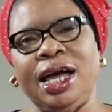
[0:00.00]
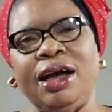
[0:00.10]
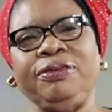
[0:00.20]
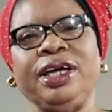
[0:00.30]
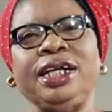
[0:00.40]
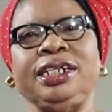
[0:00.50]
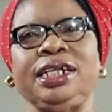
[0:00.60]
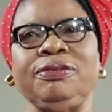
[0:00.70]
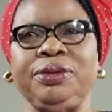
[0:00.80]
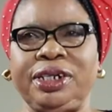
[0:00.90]
After
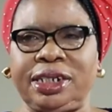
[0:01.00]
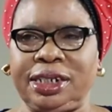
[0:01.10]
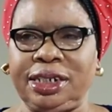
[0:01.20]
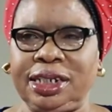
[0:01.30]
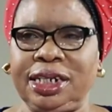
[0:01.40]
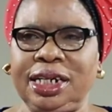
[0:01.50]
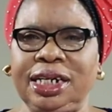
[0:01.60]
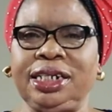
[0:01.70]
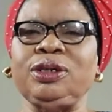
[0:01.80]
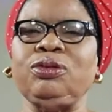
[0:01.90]
delivery,
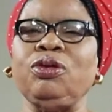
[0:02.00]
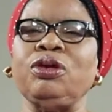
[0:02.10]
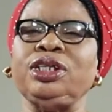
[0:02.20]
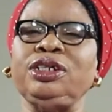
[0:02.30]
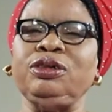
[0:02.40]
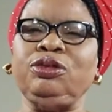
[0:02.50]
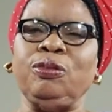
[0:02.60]
she will continue